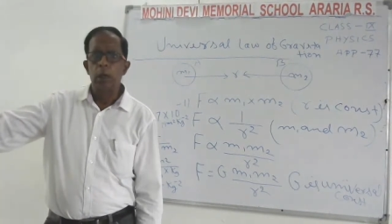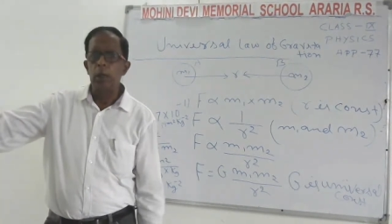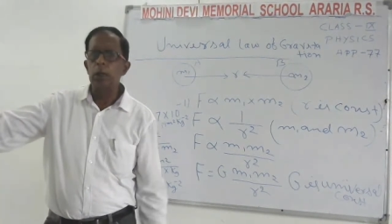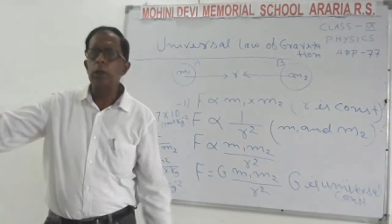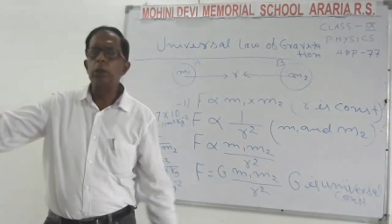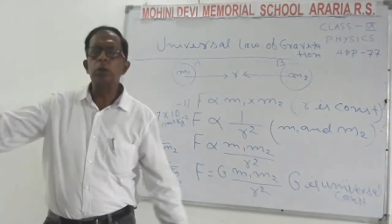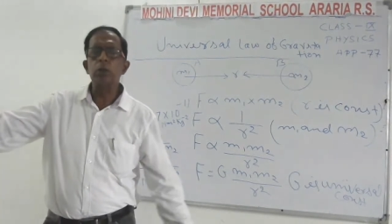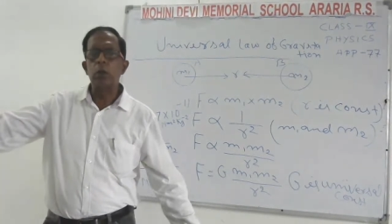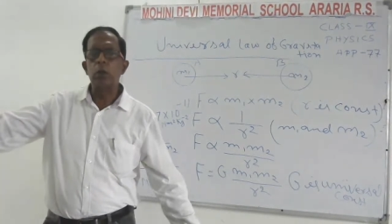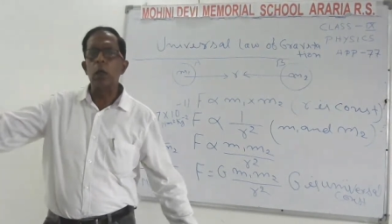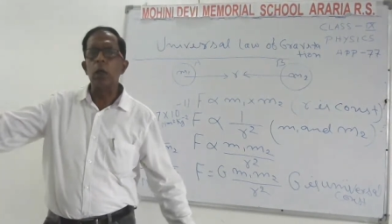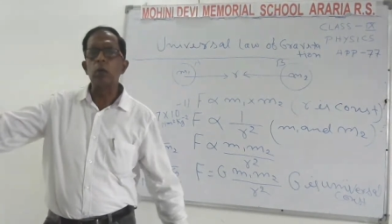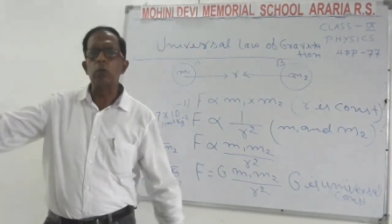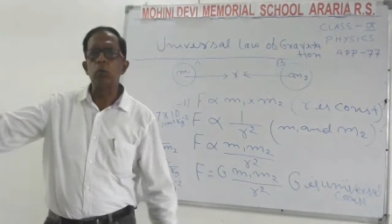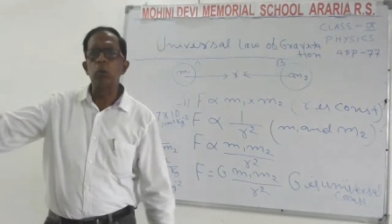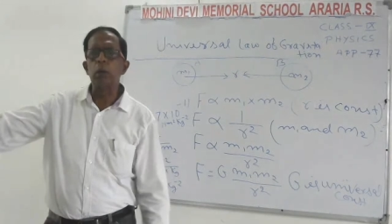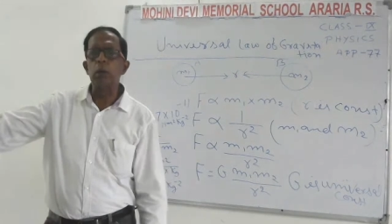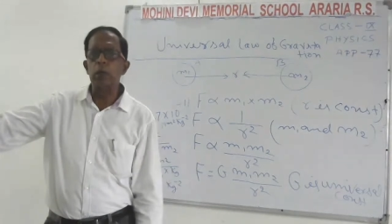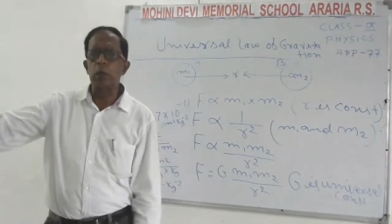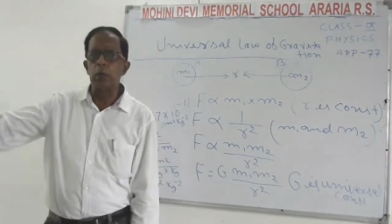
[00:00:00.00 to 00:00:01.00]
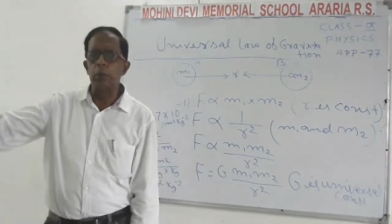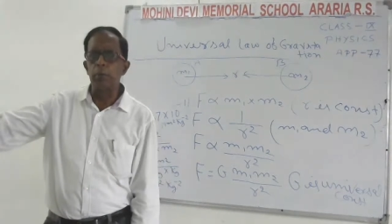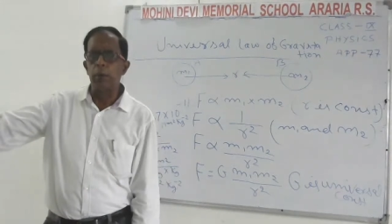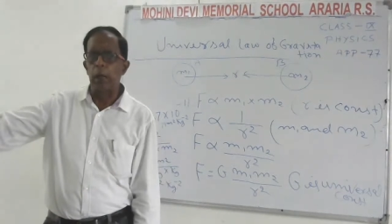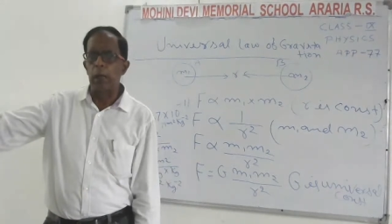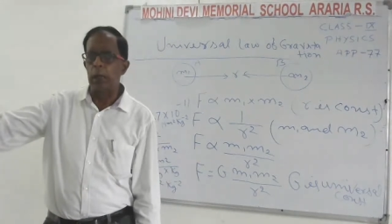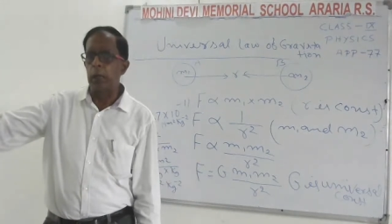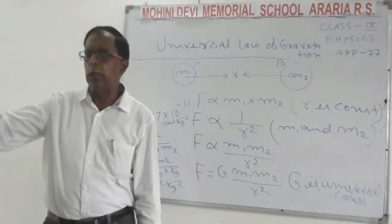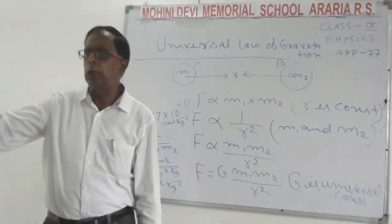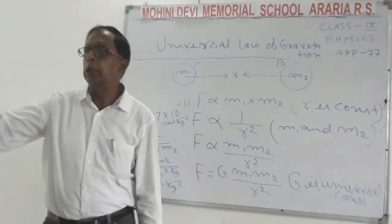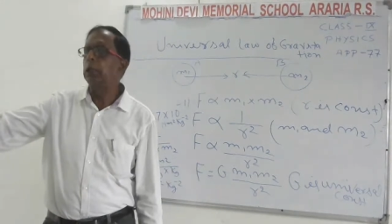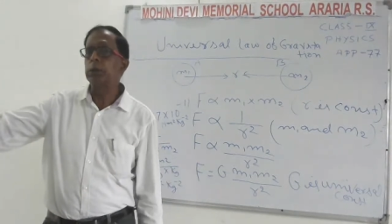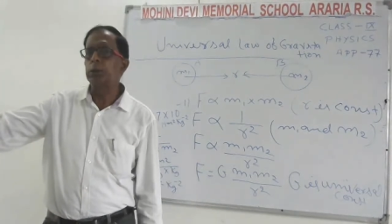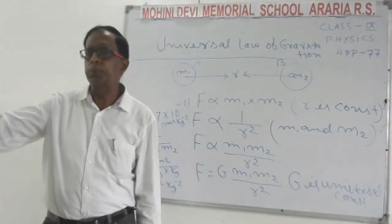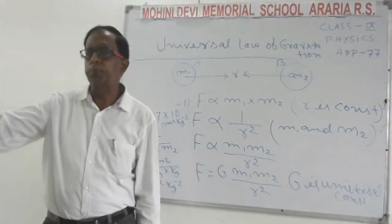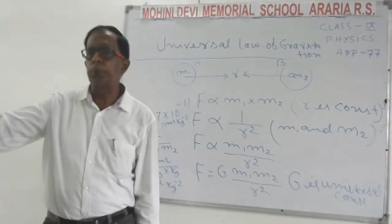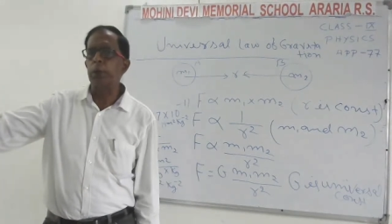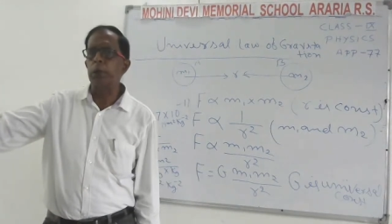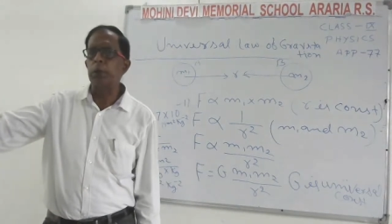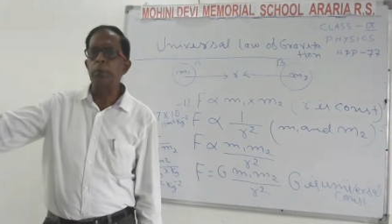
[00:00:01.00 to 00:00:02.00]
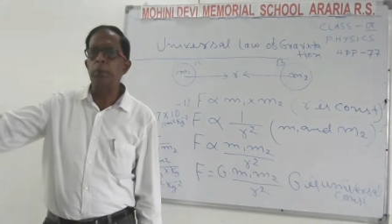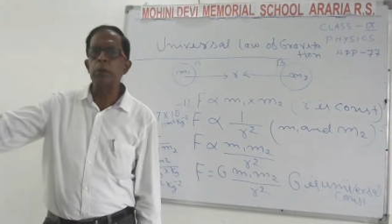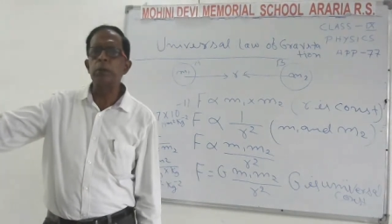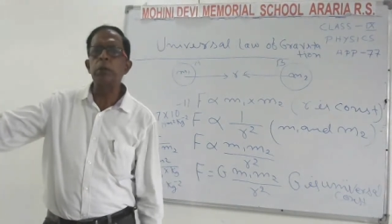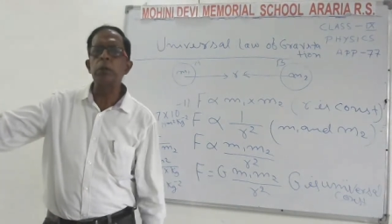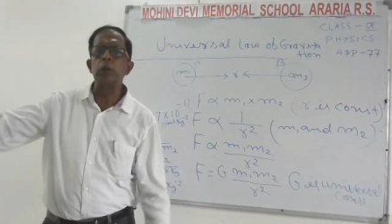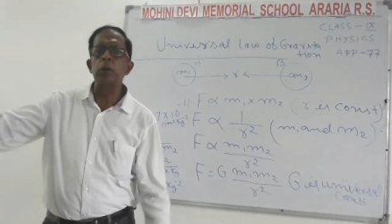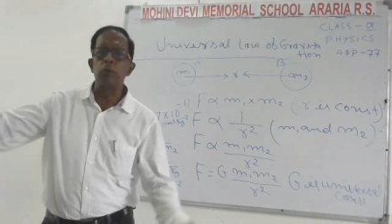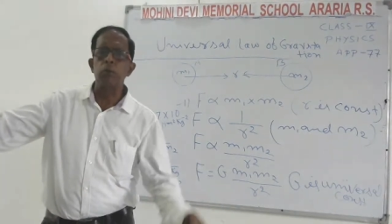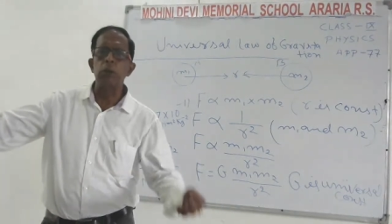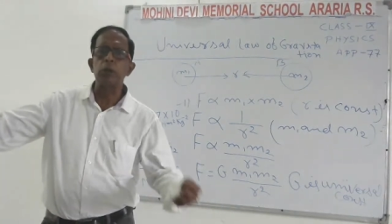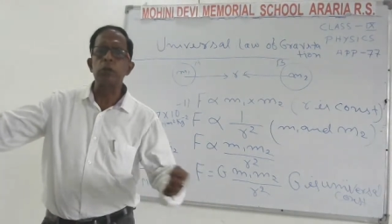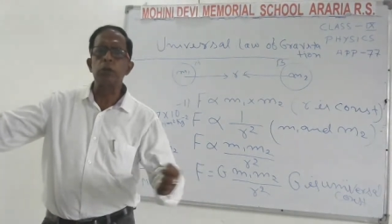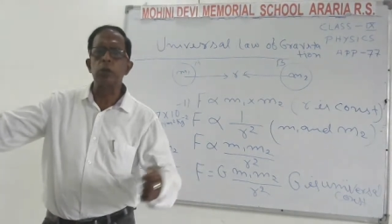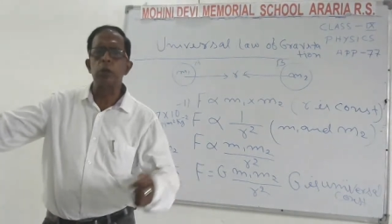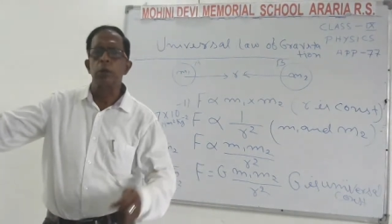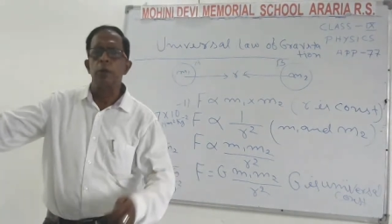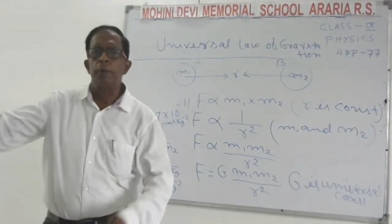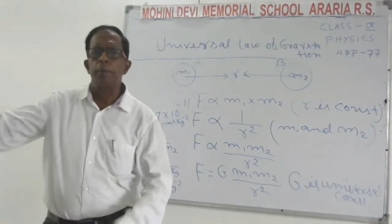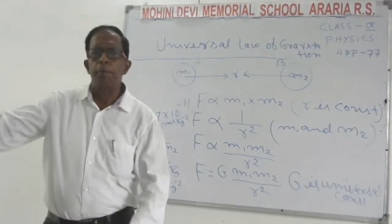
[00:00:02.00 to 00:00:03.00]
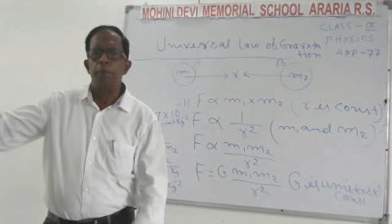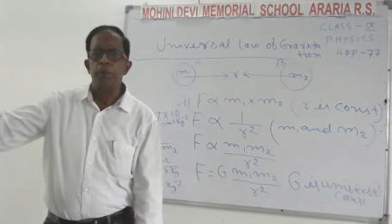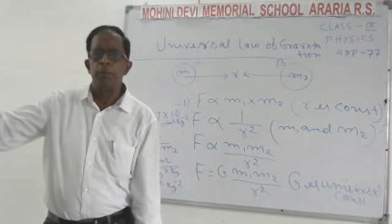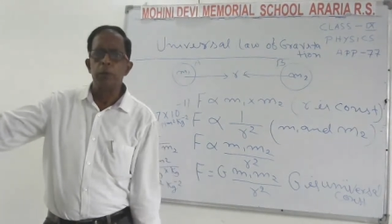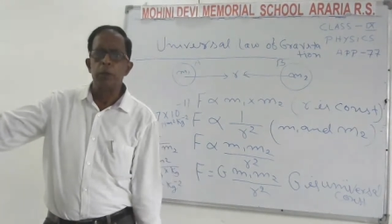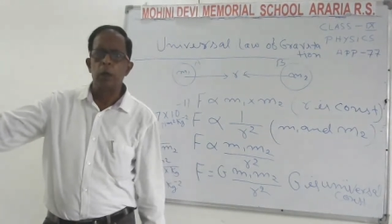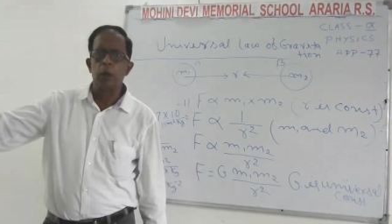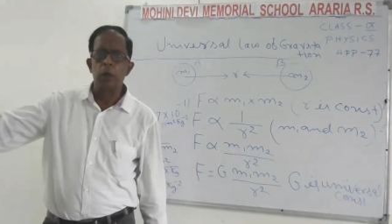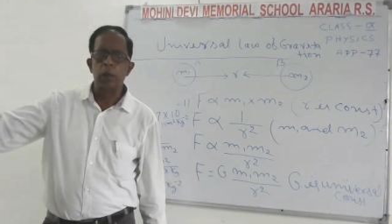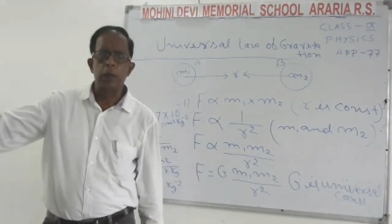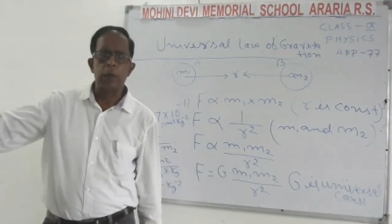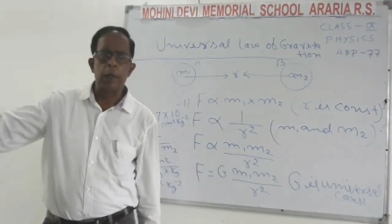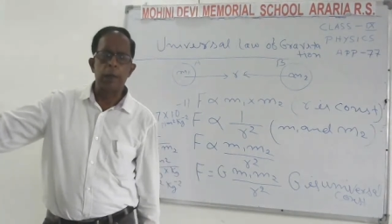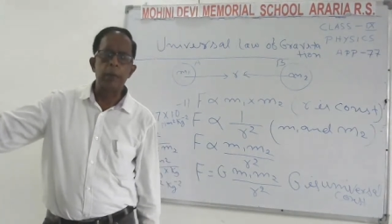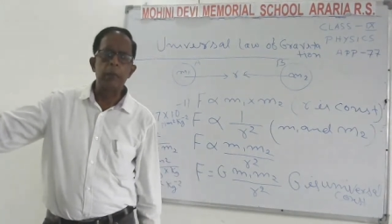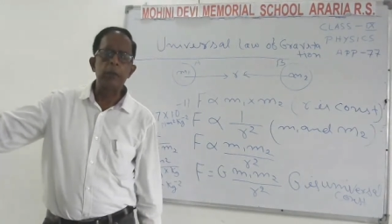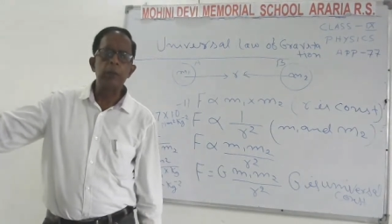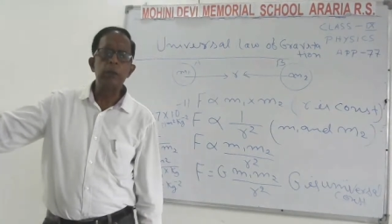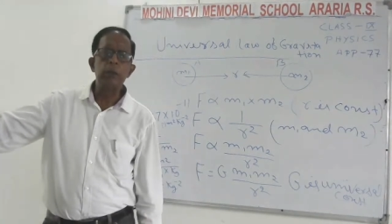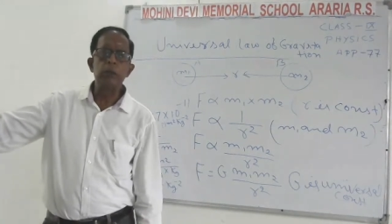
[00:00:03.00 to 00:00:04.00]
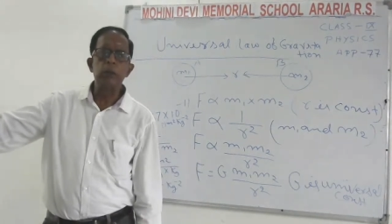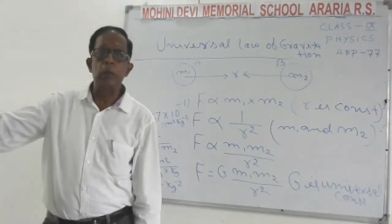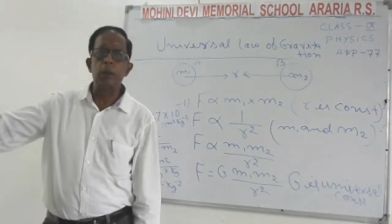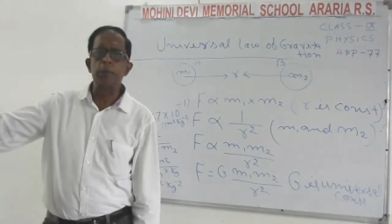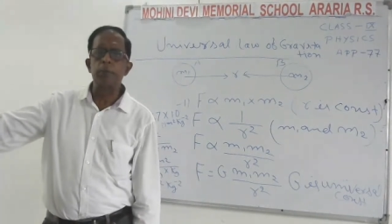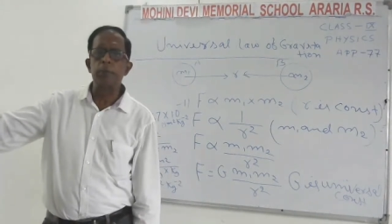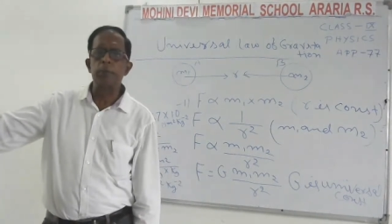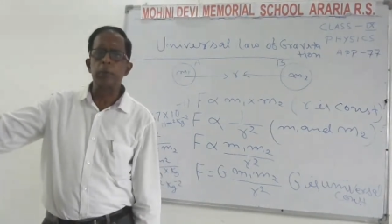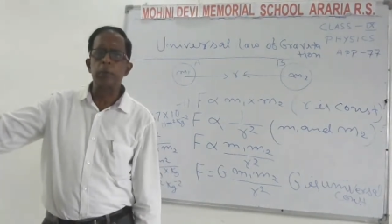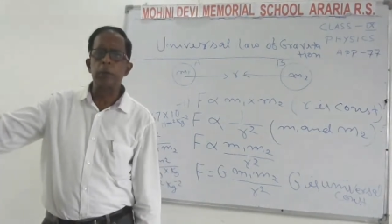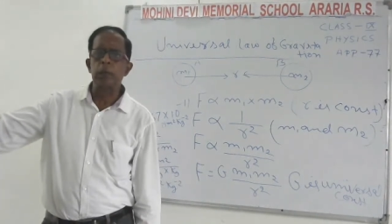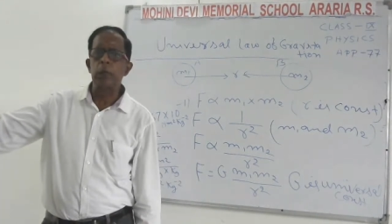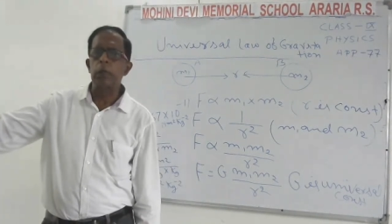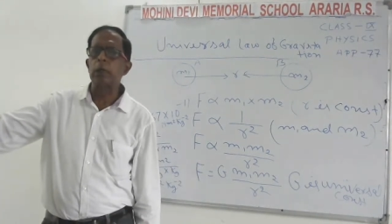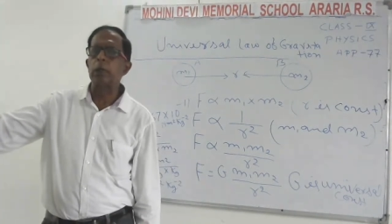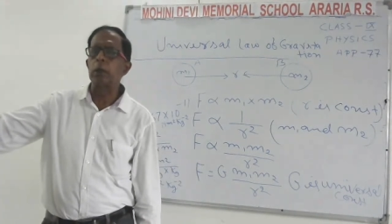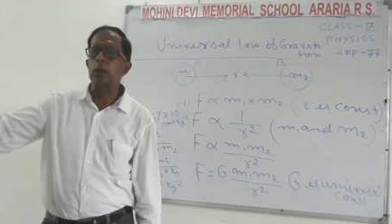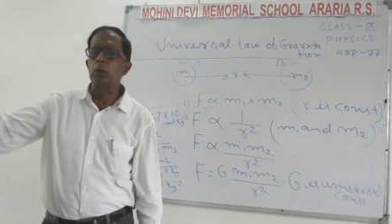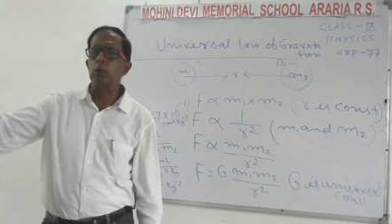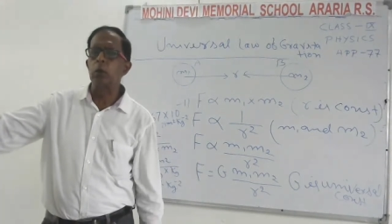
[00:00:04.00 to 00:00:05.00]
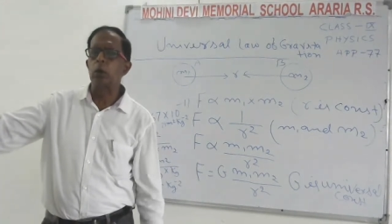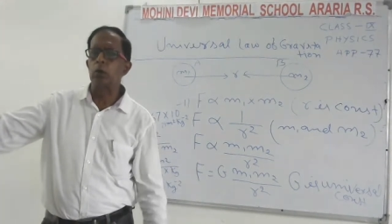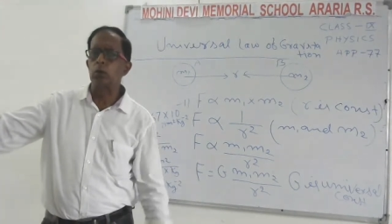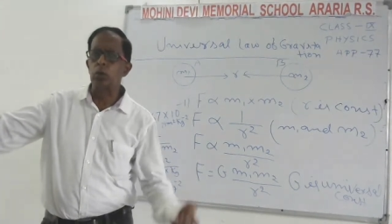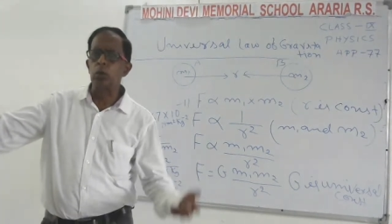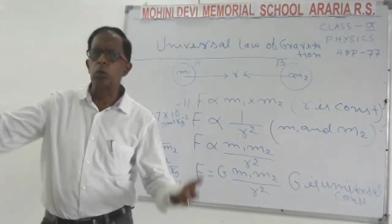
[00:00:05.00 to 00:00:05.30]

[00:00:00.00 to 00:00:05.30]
It is calculated by experiment in which the Cavendish have taken the